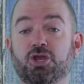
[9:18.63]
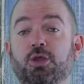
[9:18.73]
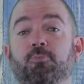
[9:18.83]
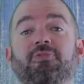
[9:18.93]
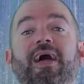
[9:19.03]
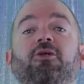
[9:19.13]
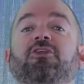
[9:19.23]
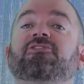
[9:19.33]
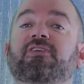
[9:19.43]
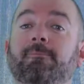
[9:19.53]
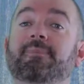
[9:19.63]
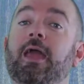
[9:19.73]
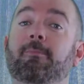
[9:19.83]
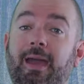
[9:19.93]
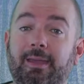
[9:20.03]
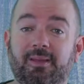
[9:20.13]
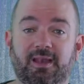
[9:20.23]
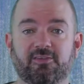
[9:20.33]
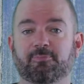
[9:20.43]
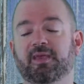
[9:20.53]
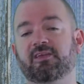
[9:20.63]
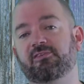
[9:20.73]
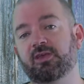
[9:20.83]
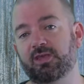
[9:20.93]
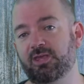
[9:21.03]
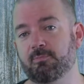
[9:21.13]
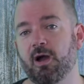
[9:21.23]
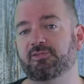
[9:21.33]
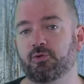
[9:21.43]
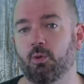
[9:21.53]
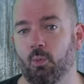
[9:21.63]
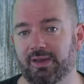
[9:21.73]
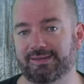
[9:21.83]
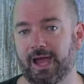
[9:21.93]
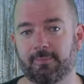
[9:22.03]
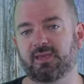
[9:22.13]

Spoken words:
You put that on a someday maybe list because you might do it one day,